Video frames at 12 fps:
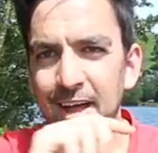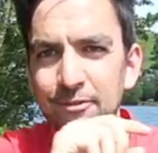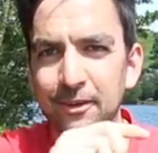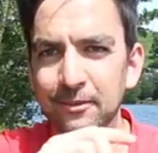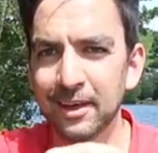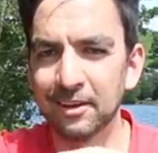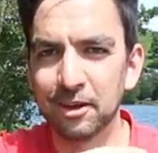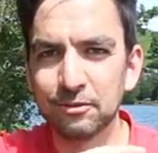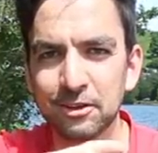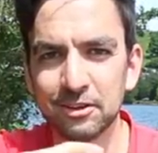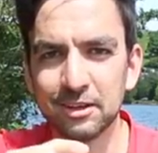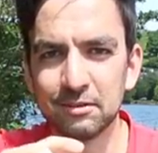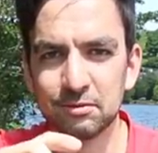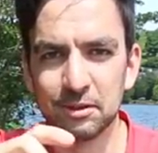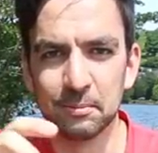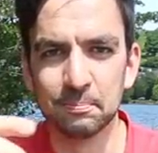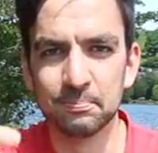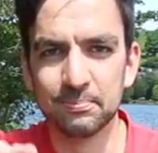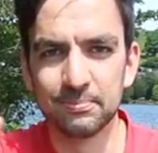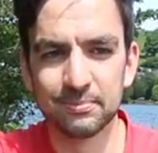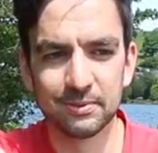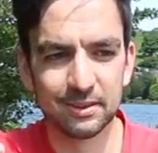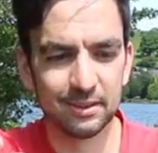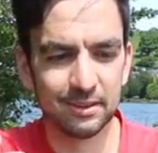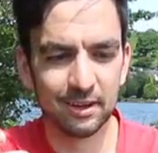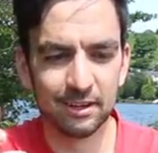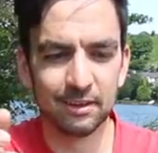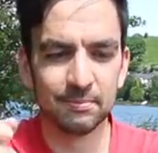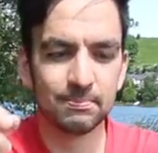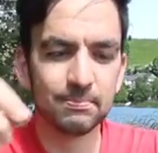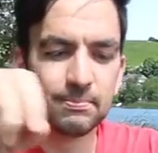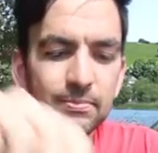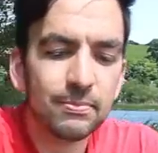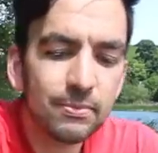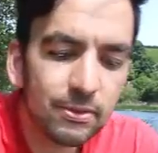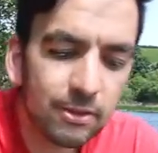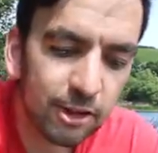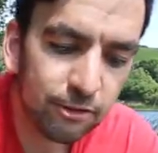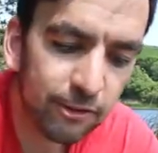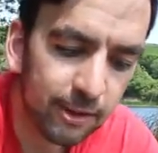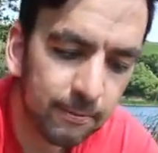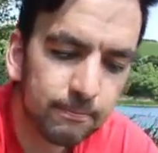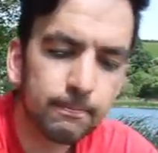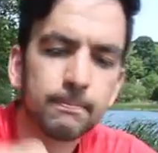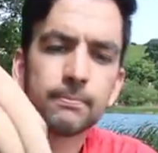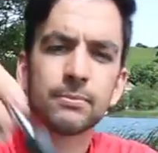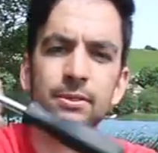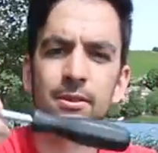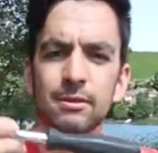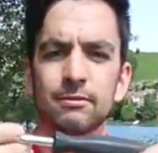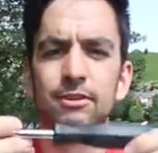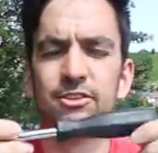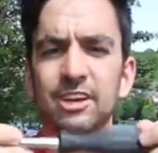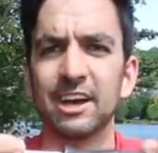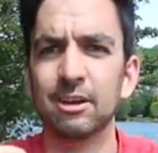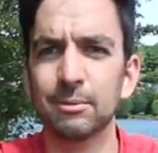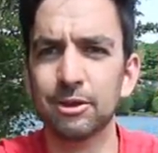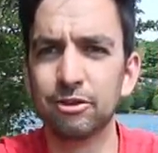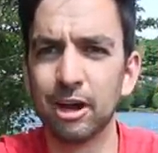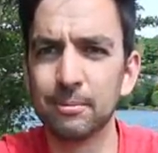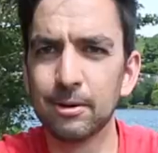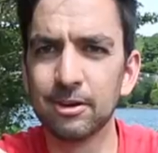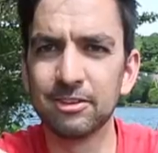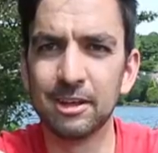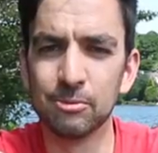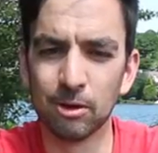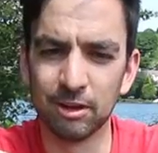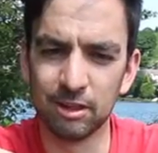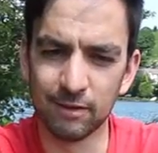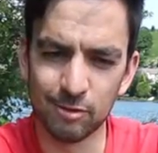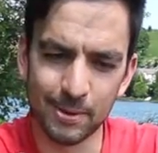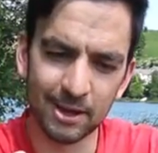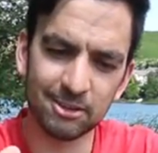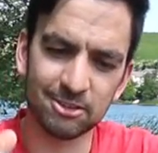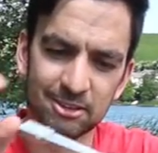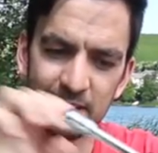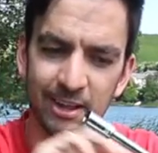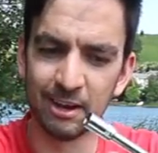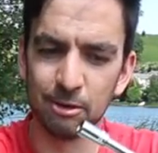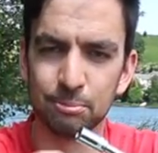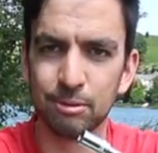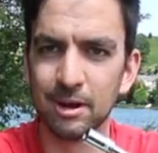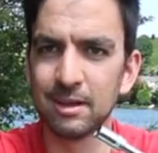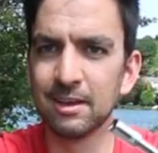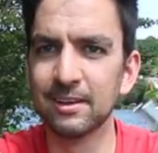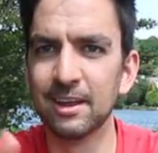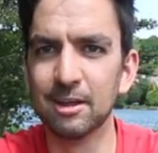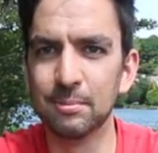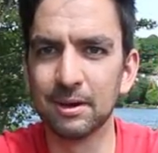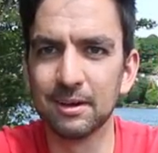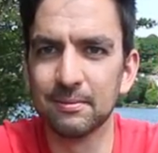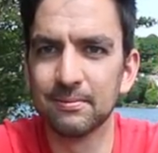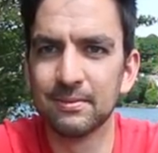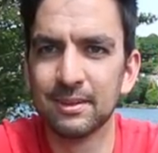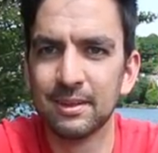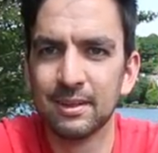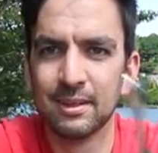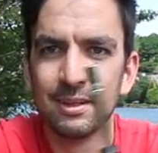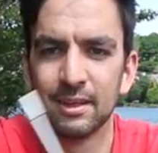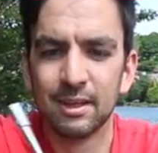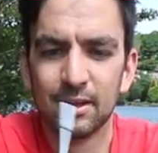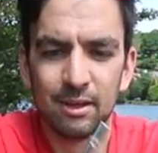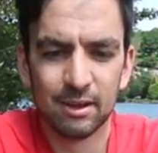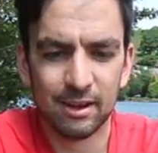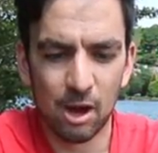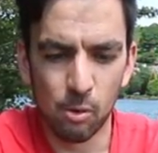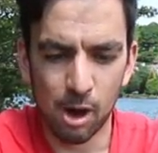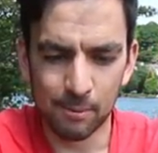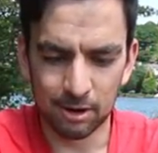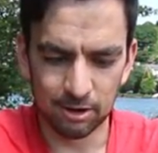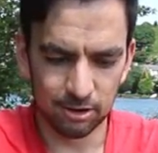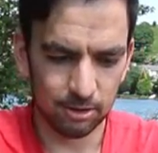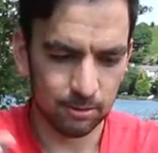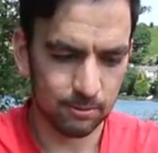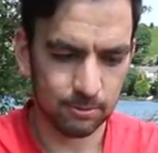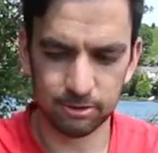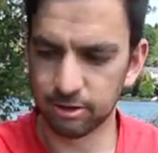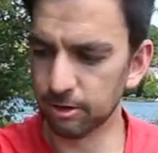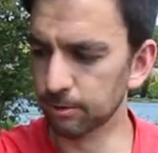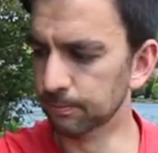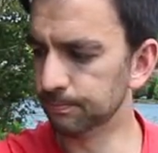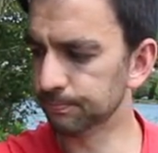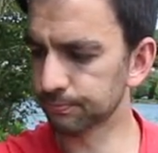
I found that I'd often leave the like the this thing for tightening up the tripod in one of the other bags, and then it would break, and then it'd be like, now what I'm gonna do? So